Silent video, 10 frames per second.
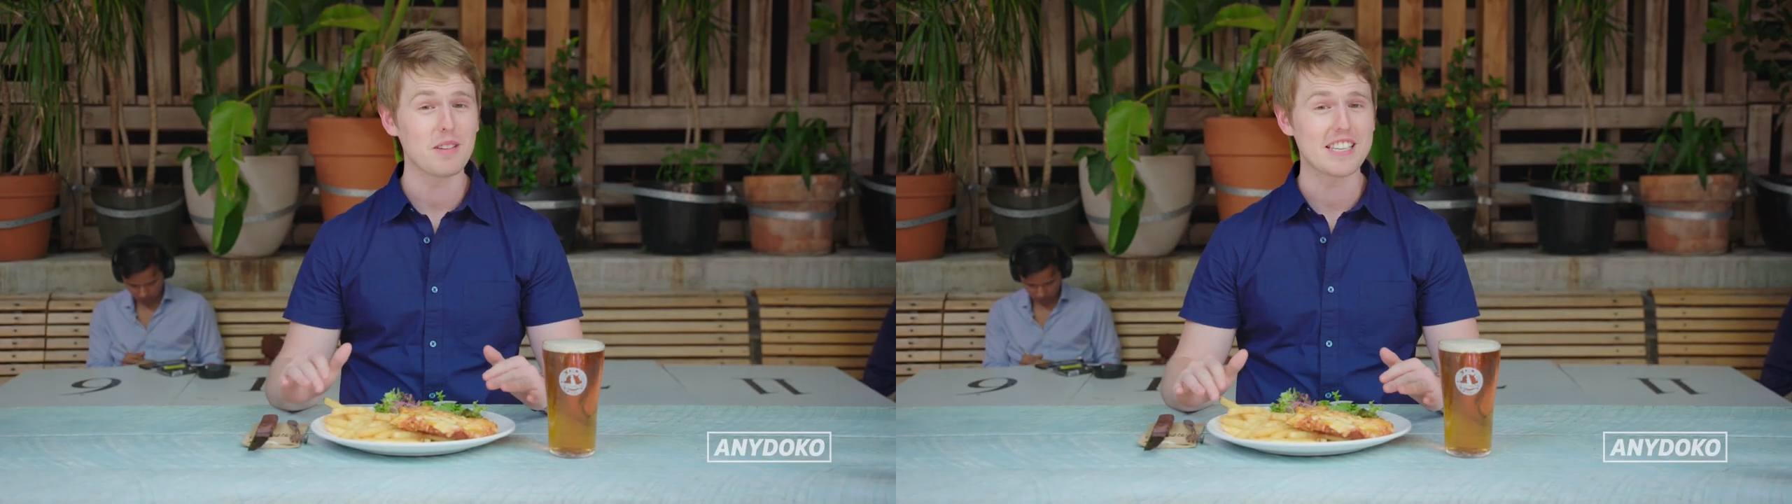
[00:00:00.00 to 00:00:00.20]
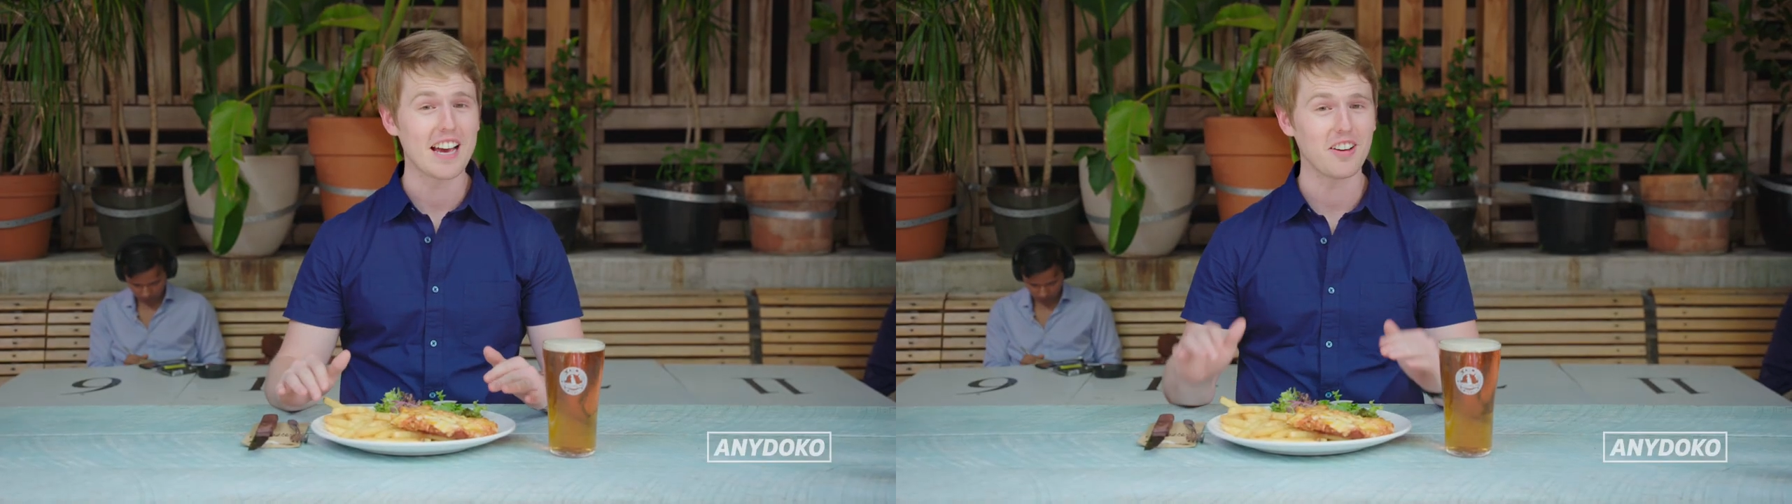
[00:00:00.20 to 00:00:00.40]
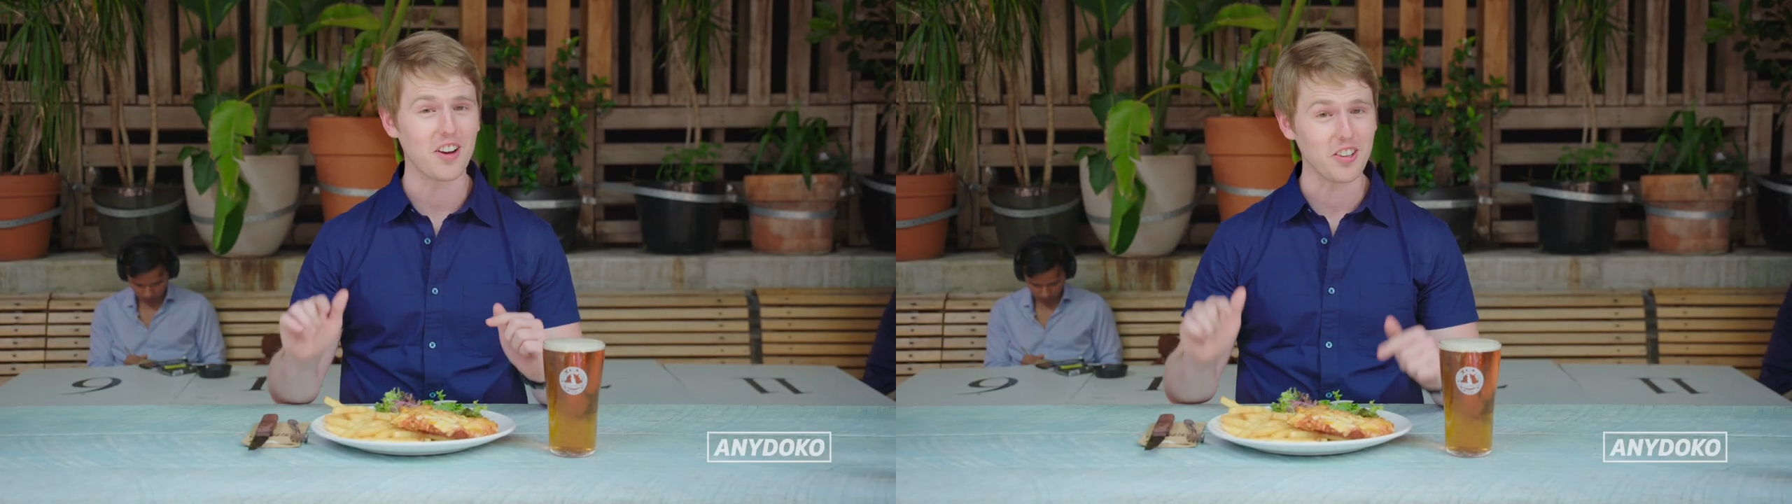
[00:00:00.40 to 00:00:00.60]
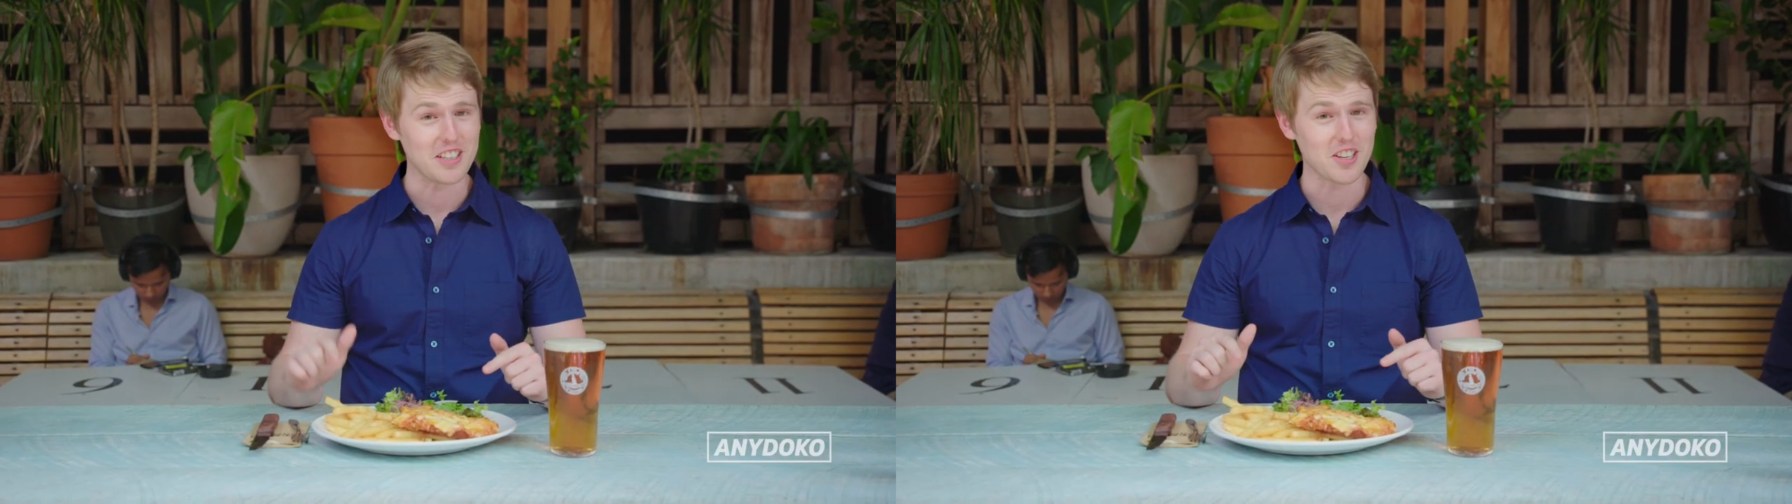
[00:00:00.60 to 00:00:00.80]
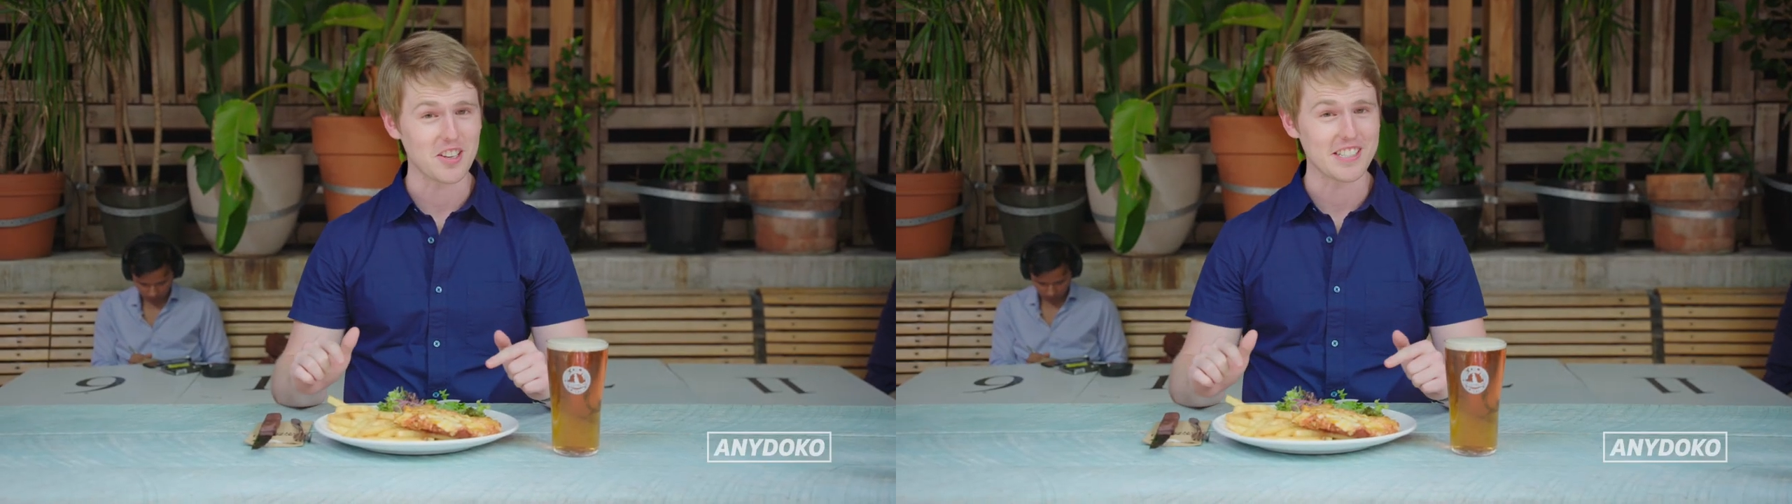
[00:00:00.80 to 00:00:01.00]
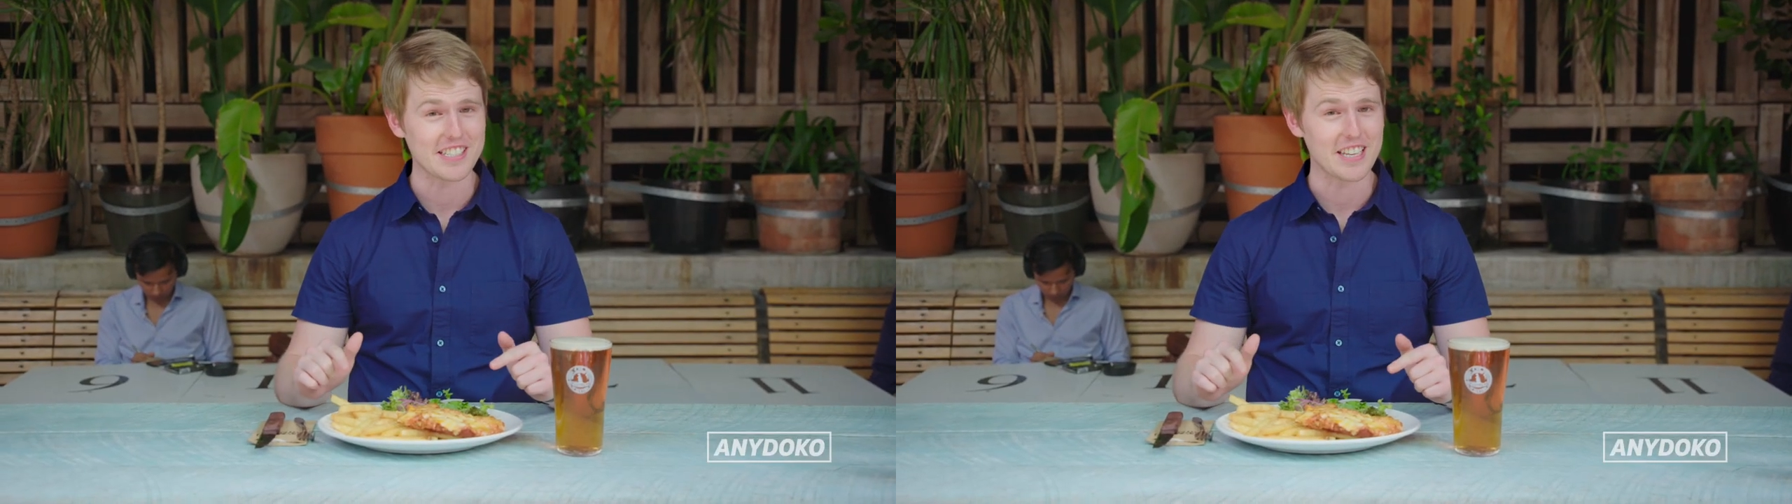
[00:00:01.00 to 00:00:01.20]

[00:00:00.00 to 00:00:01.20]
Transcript: miss out on this Aussie